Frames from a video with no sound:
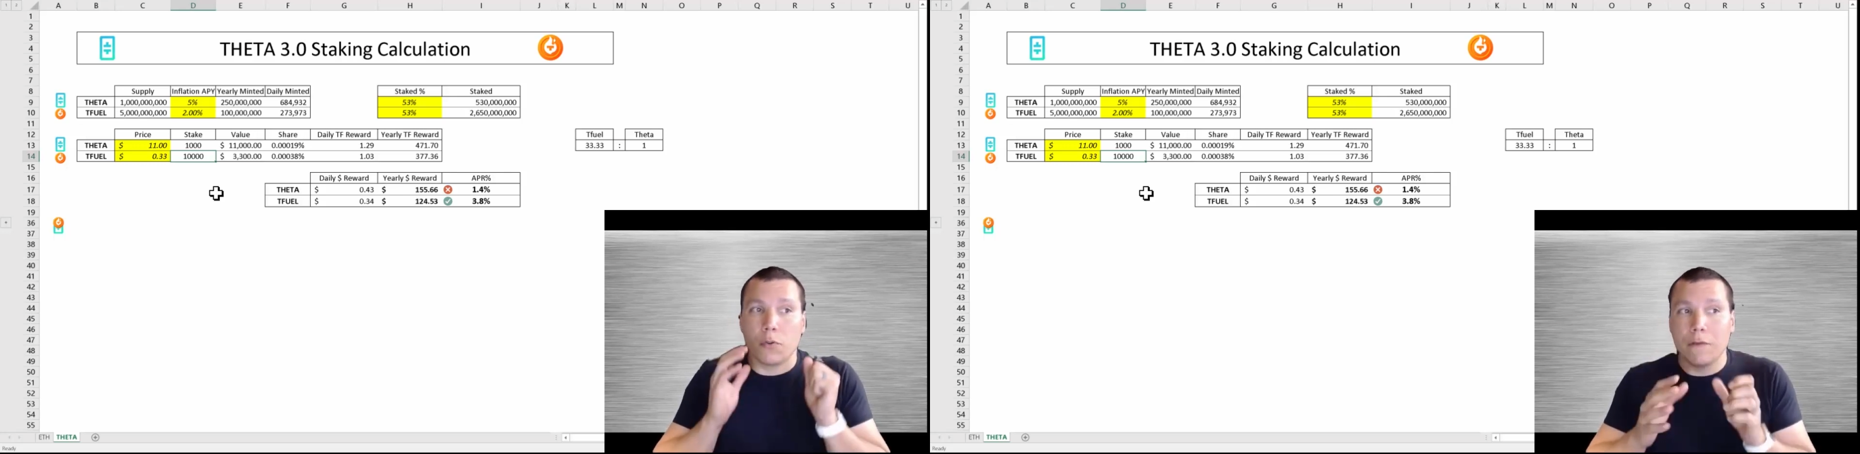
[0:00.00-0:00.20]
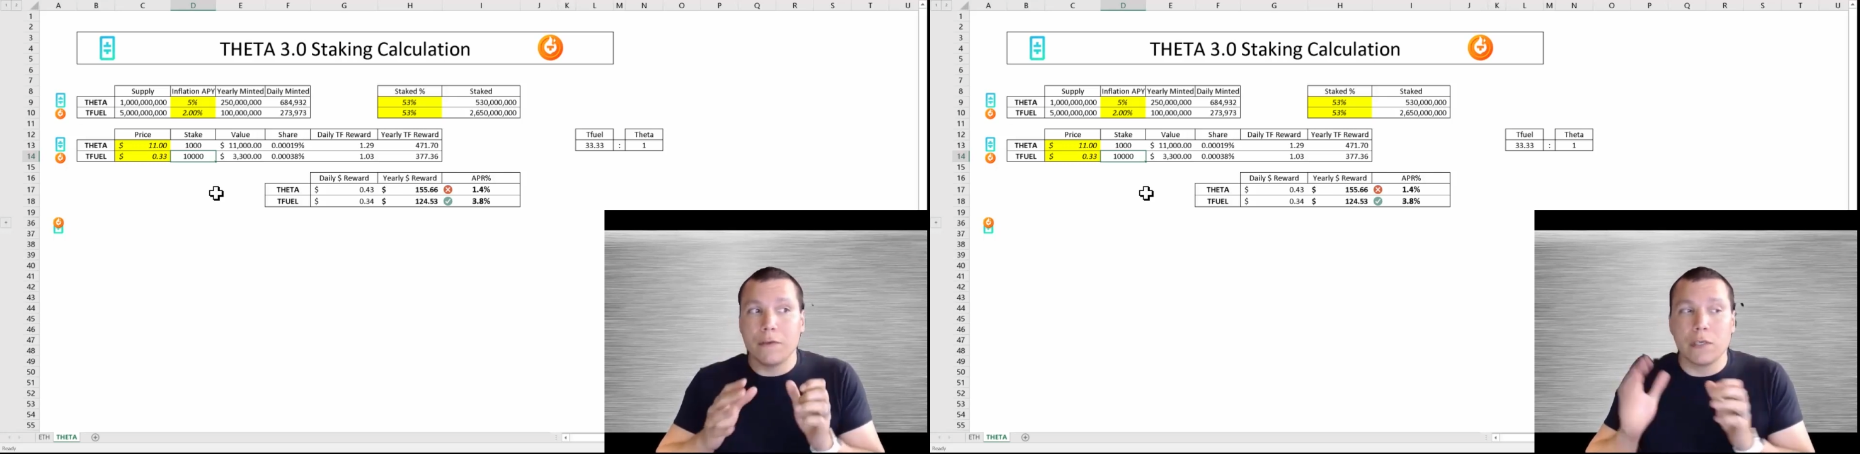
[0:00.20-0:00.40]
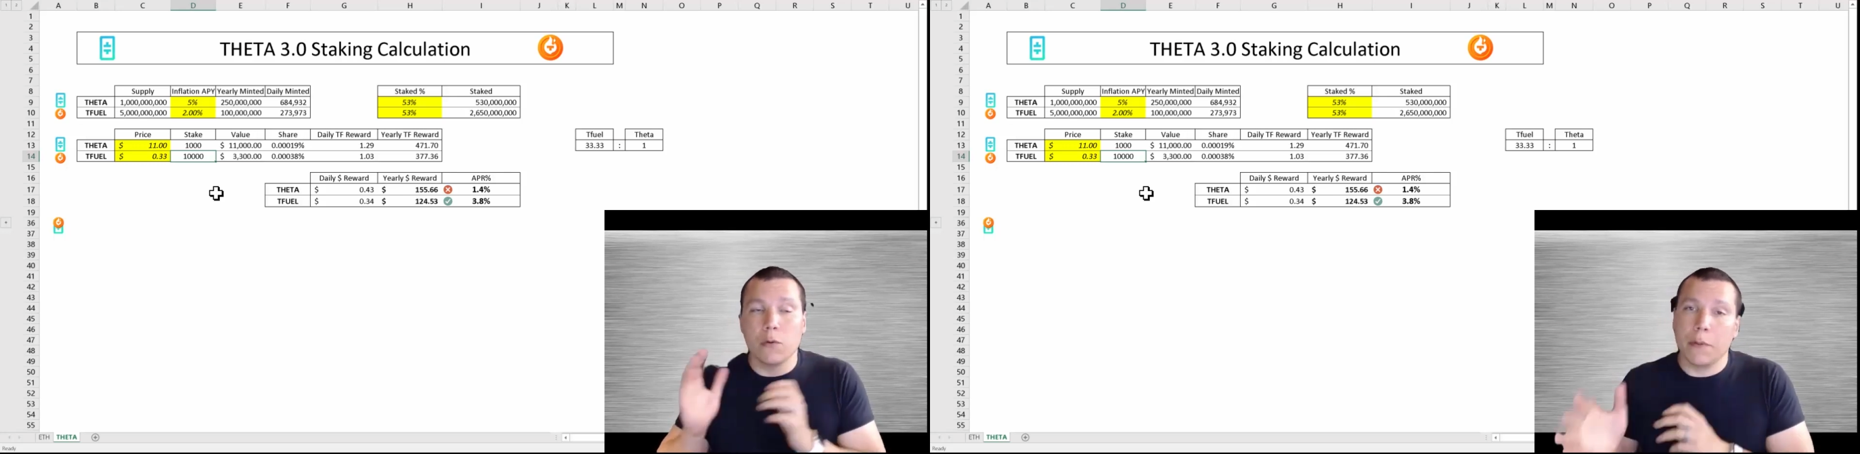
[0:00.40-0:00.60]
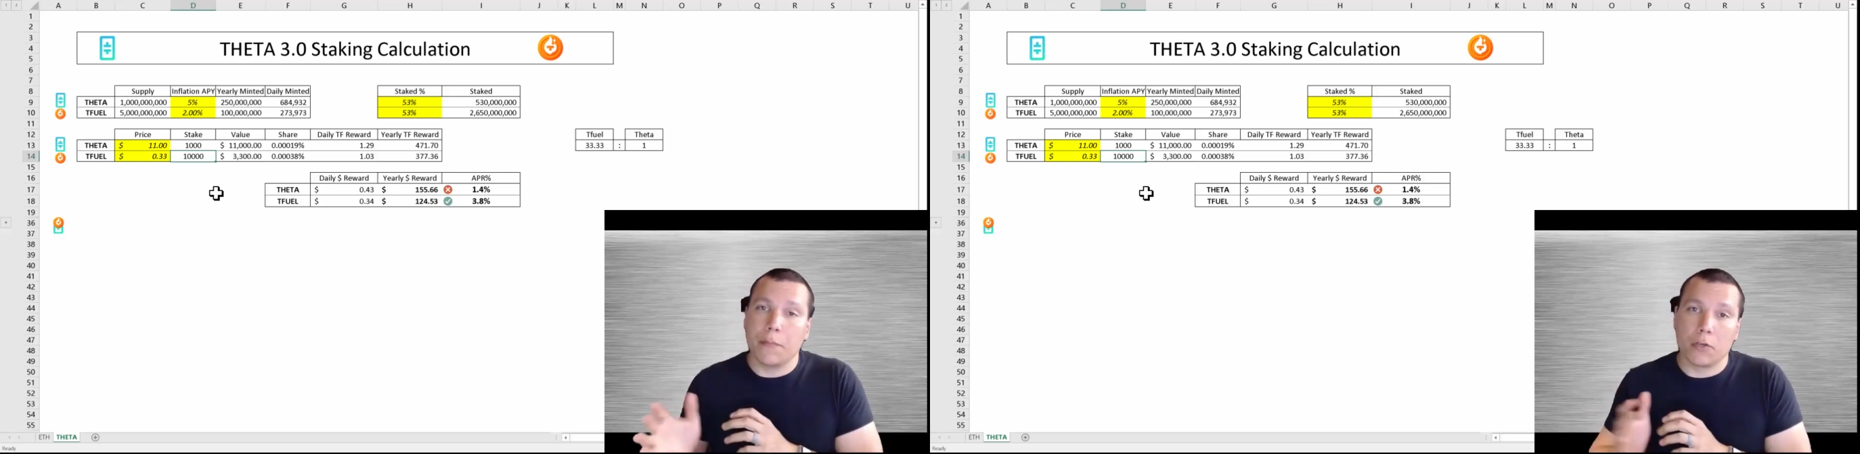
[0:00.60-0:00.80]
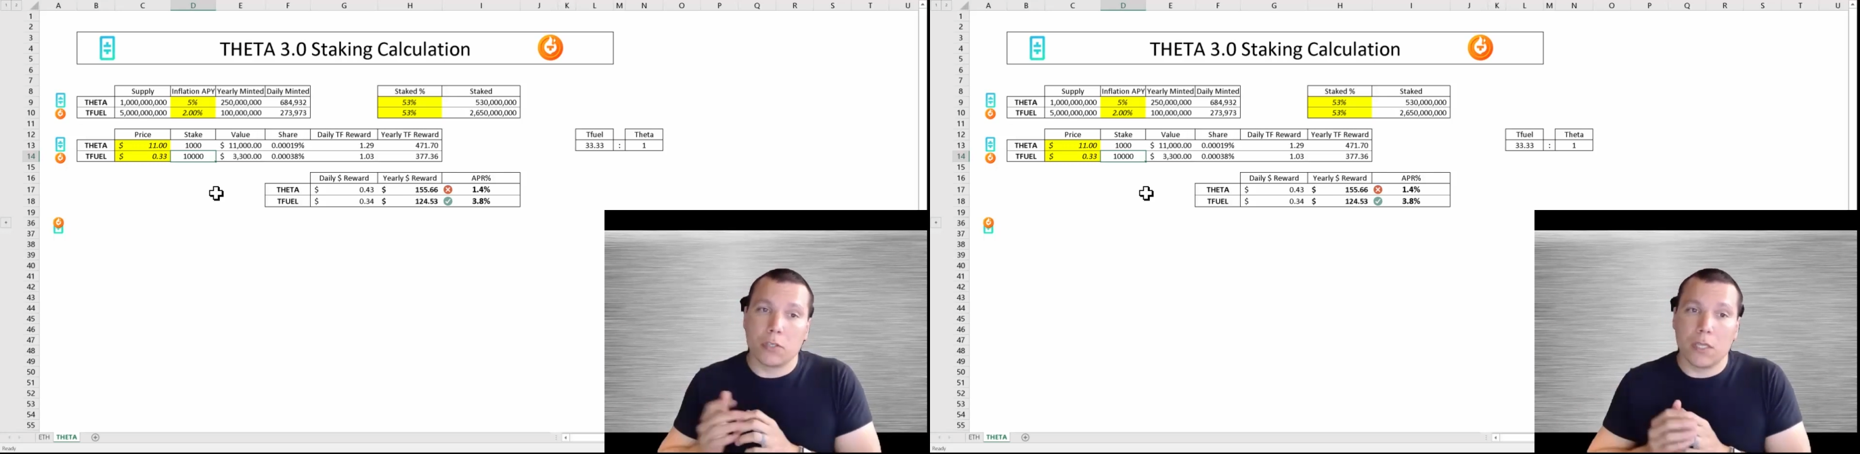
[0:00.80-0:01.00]
previously would be
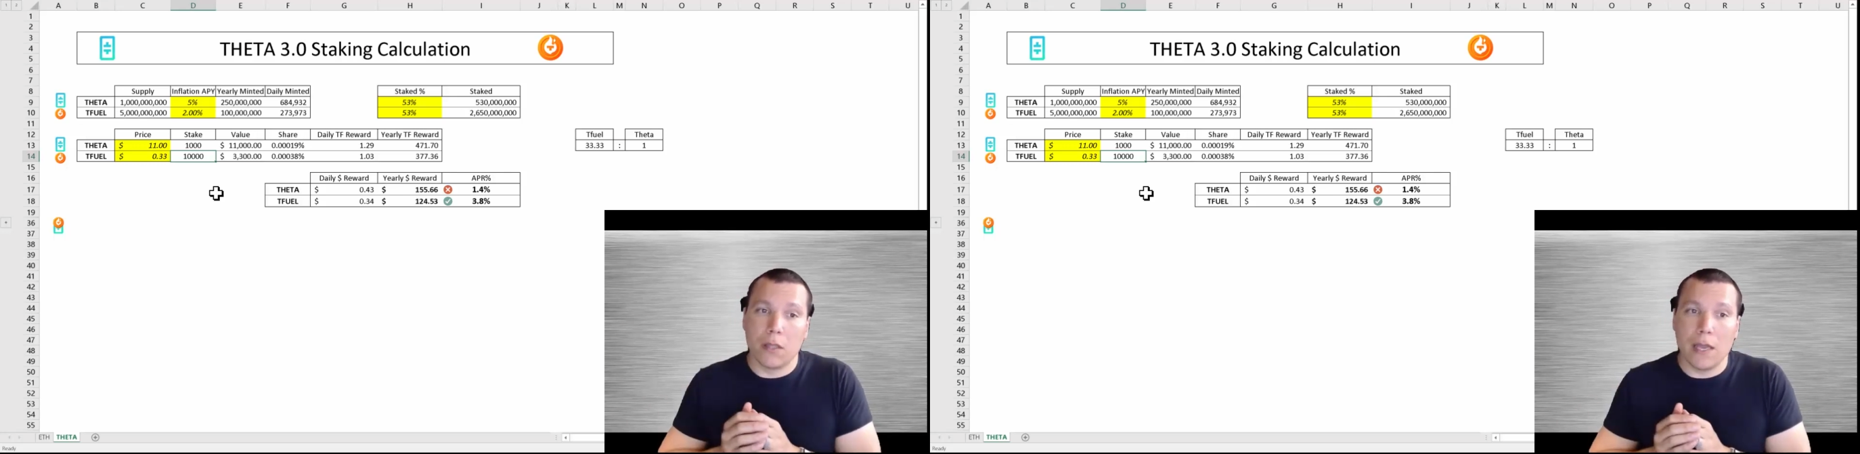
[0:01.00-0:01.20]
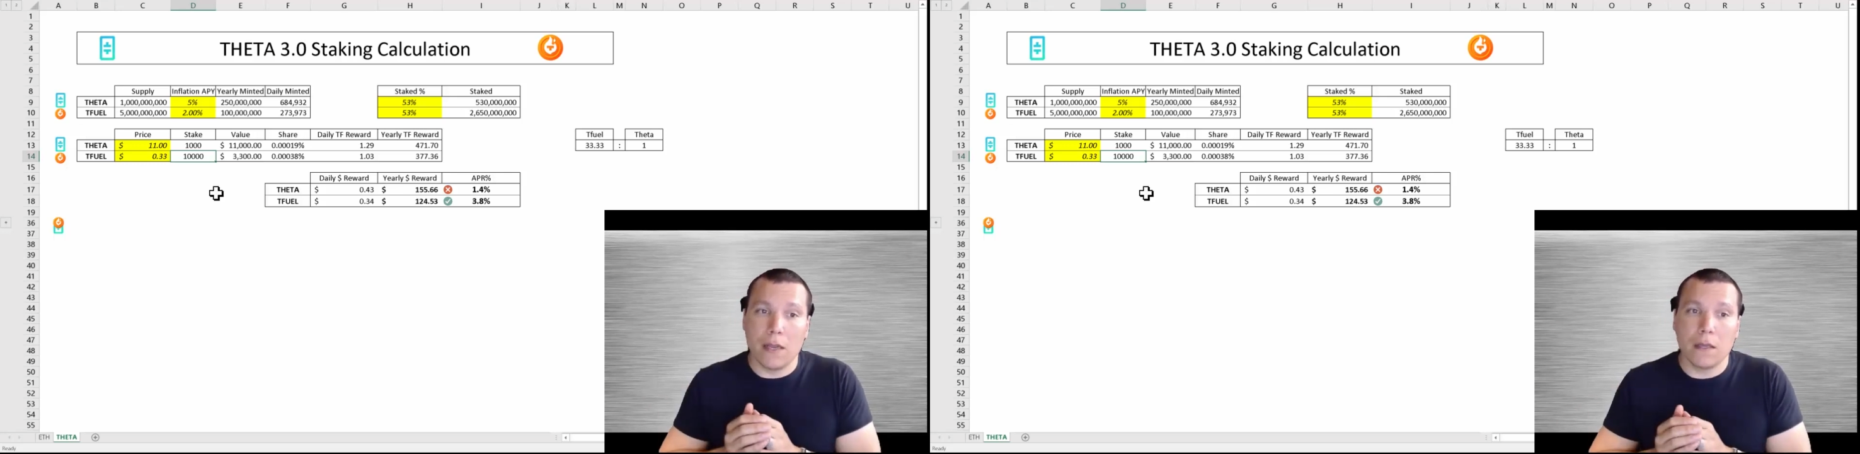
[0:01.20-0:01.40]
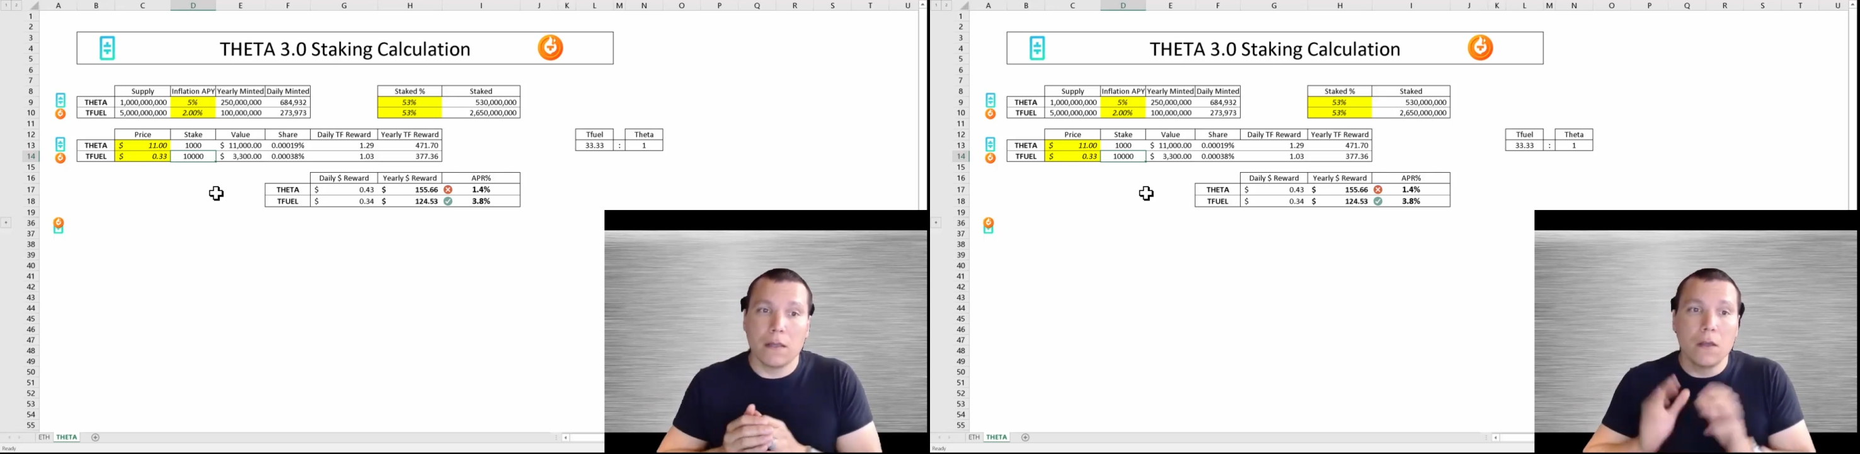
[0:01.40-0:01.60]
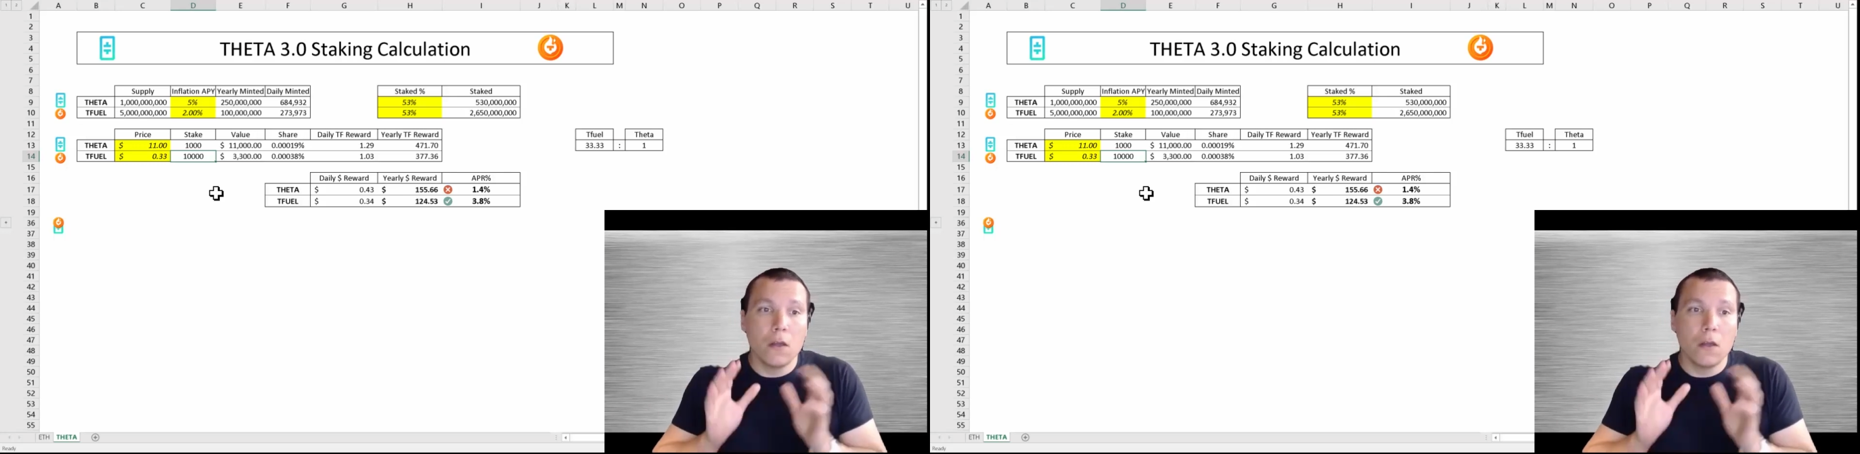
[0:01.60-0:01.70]
purchasing Theta,